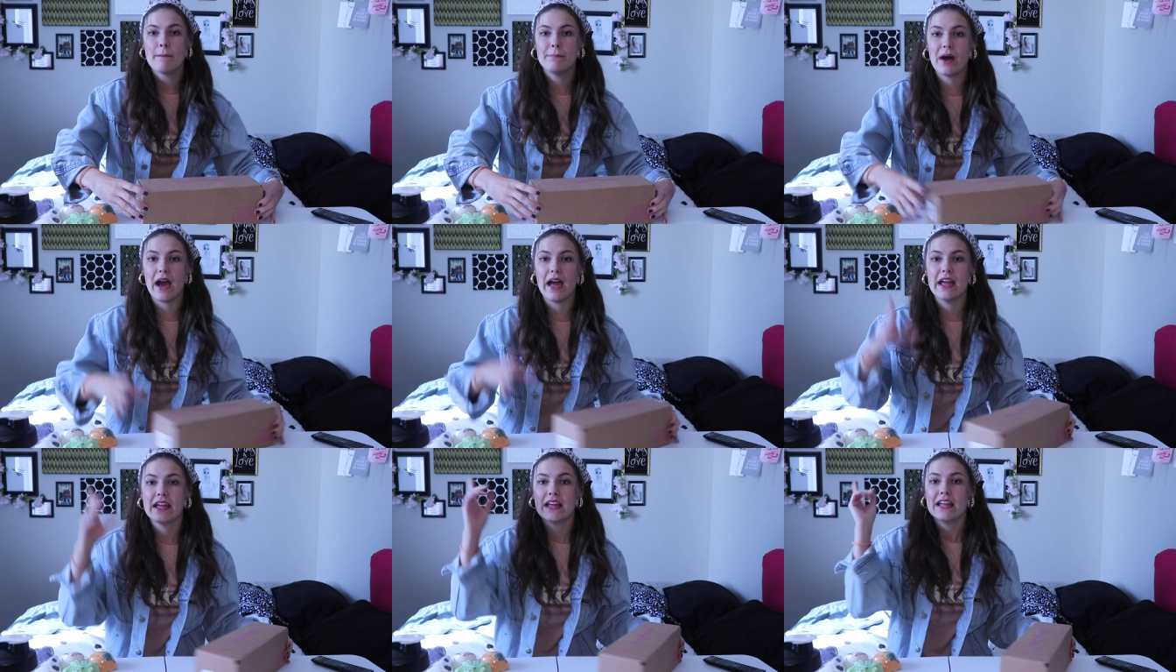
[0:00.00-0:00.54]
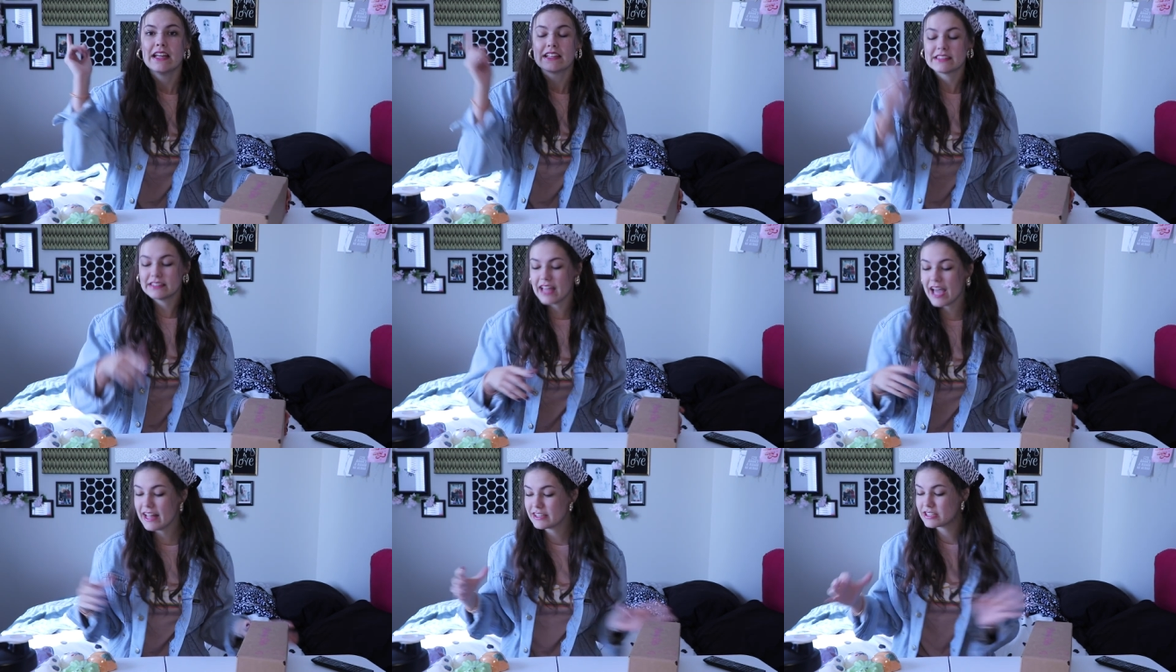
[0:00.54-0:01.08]
But
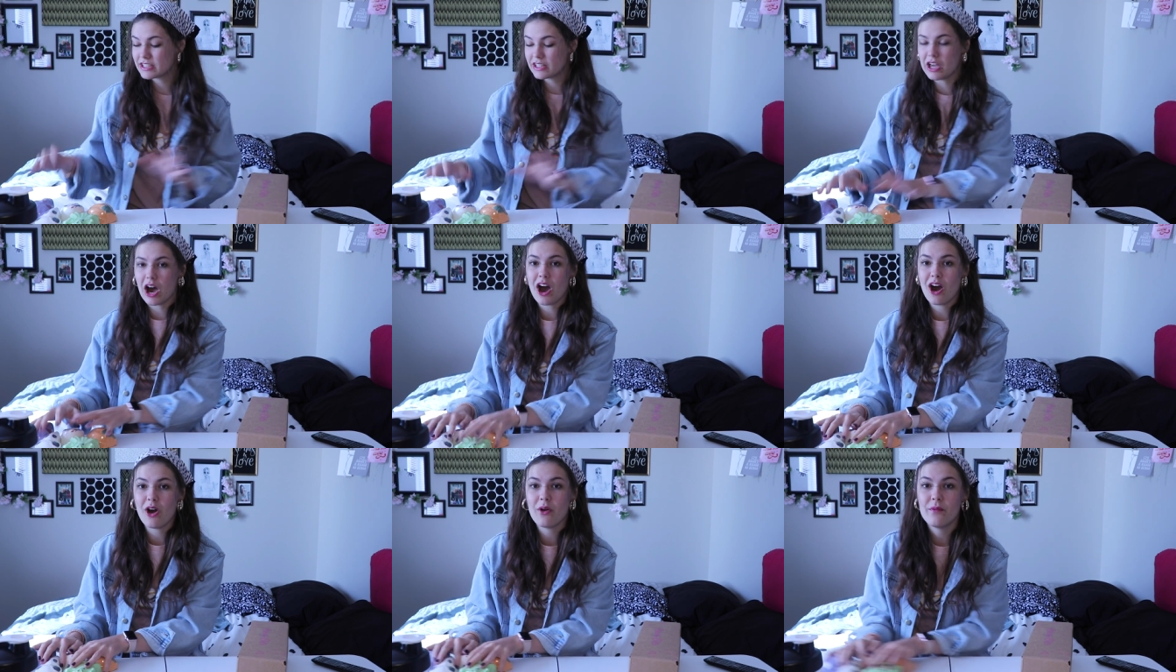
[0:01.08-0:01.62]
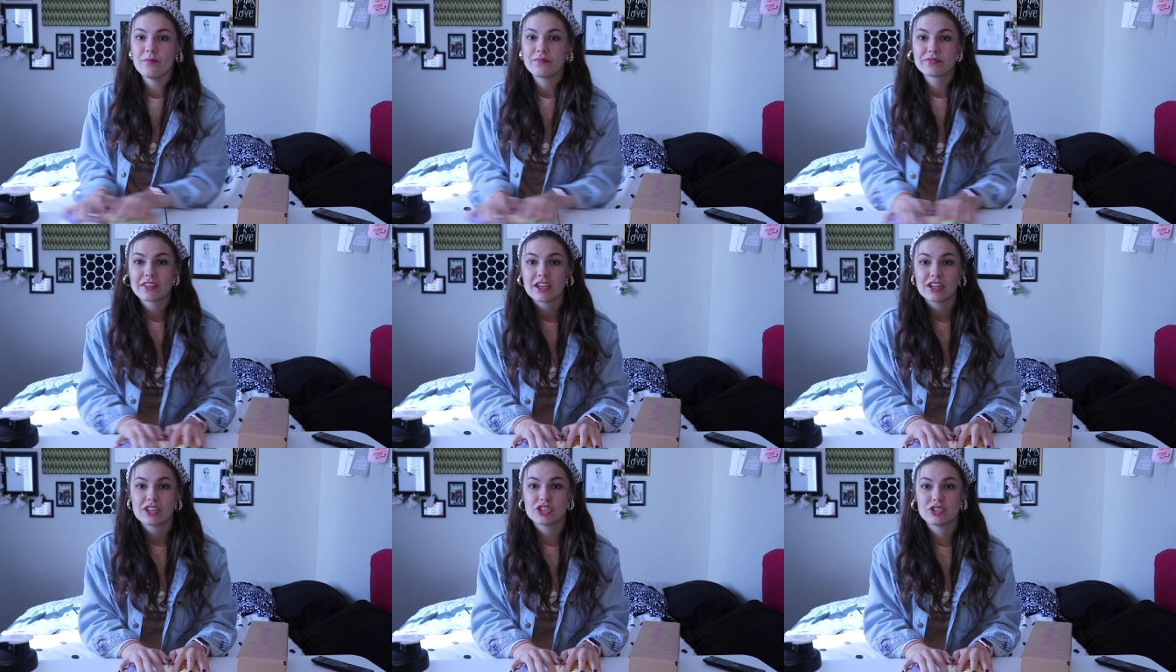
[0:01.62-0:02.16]
let's go
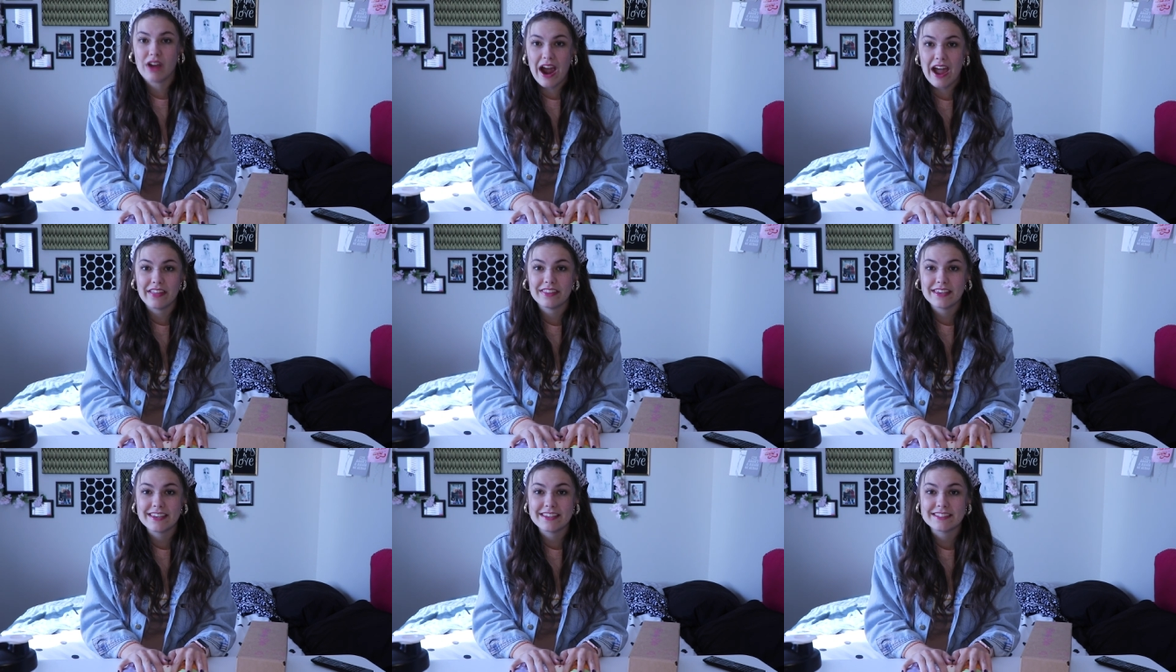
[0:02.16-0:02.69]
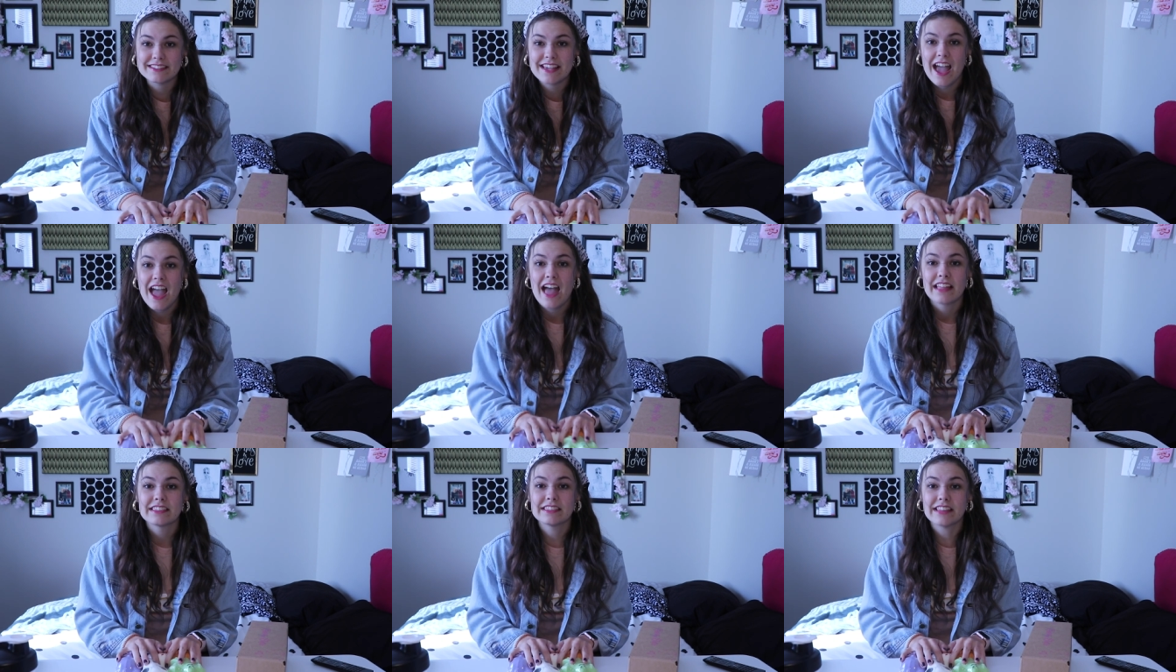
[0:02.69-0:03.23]
try these.
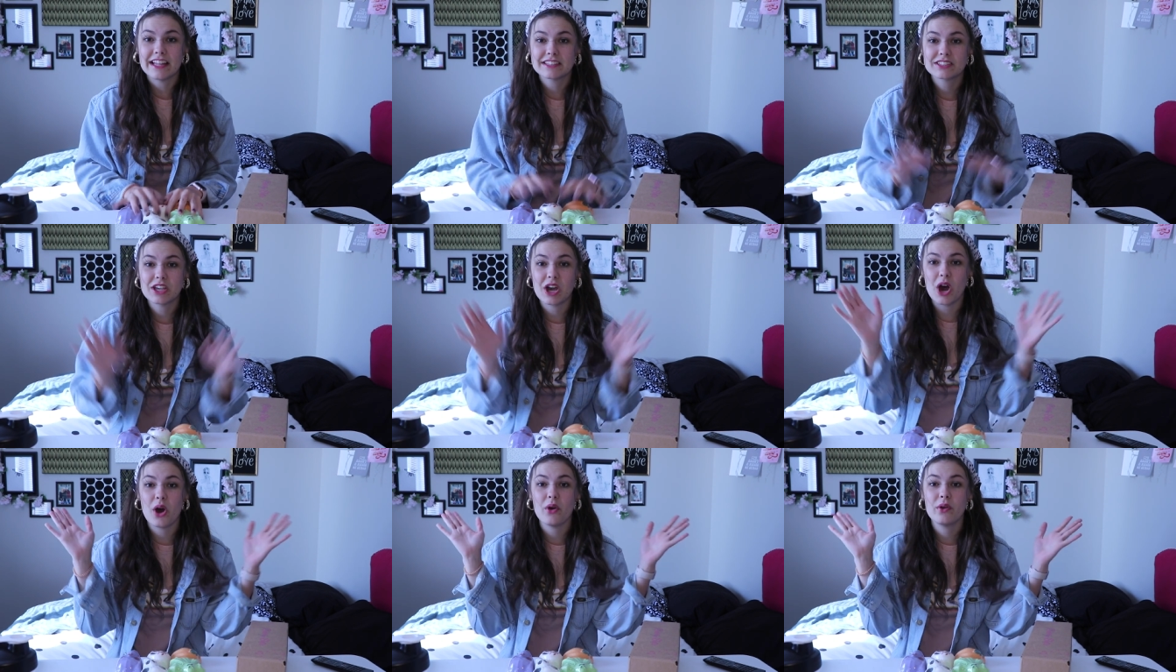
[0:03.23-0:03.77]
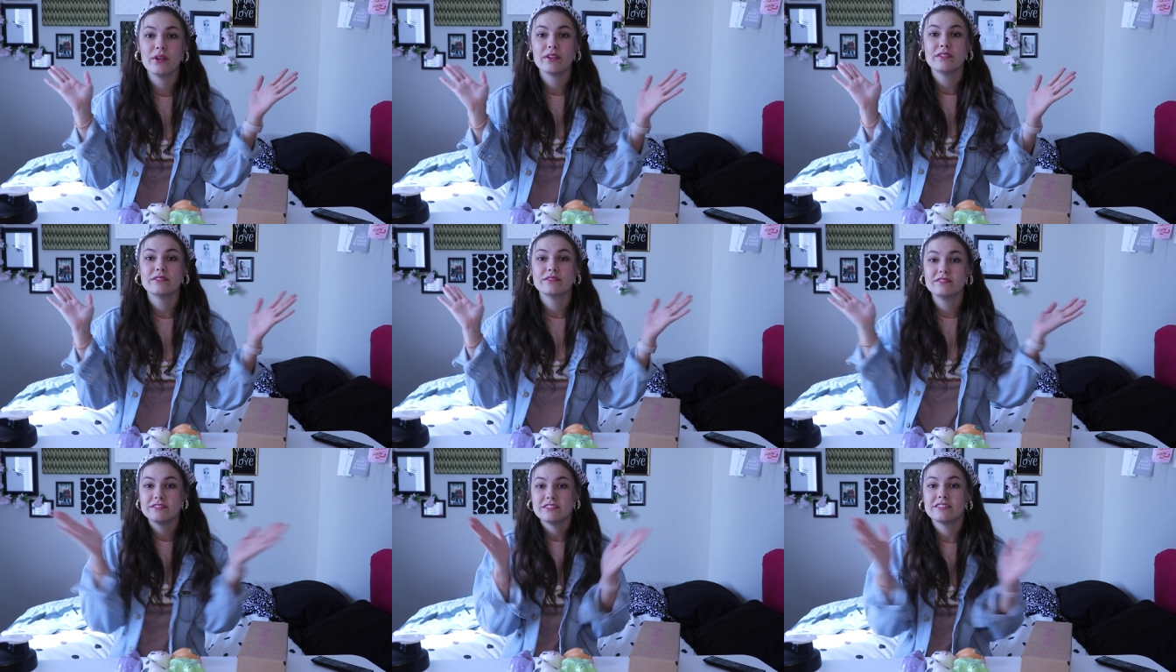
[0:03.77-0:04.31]
Let's go
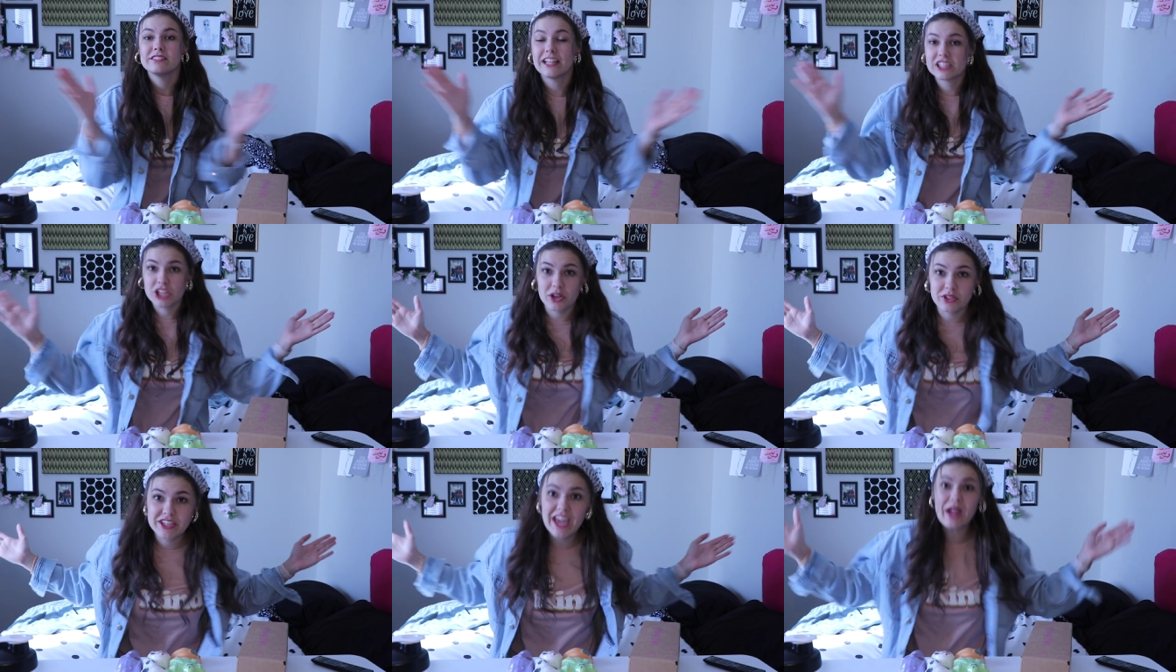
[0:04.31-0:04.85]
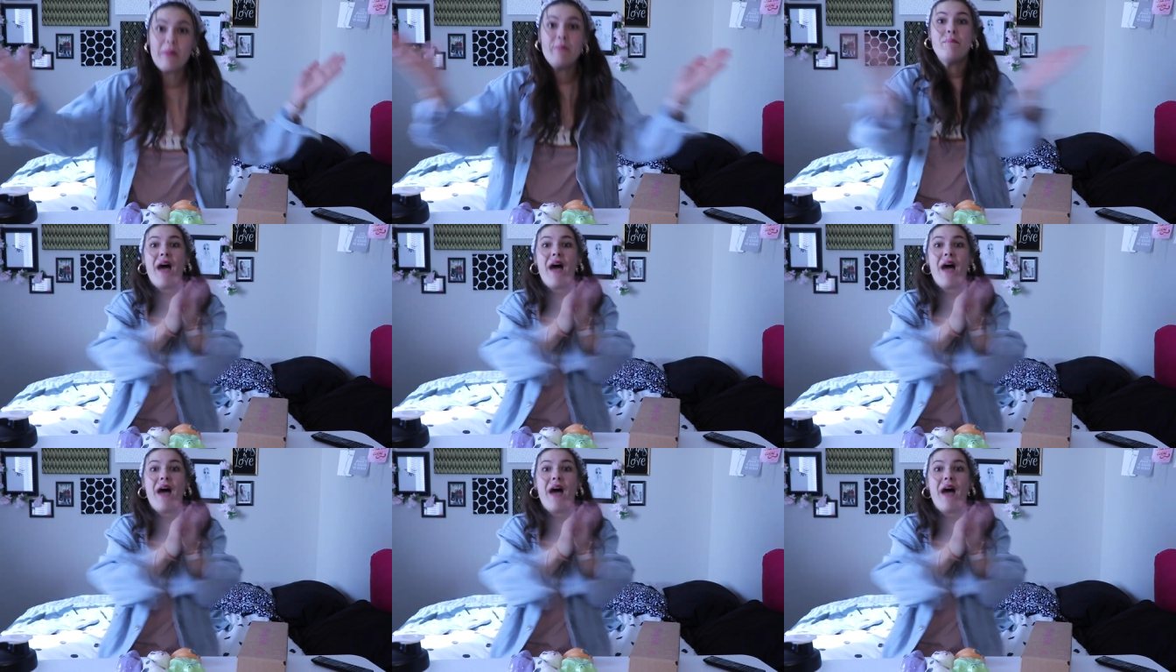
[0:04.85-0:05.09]
let's go take a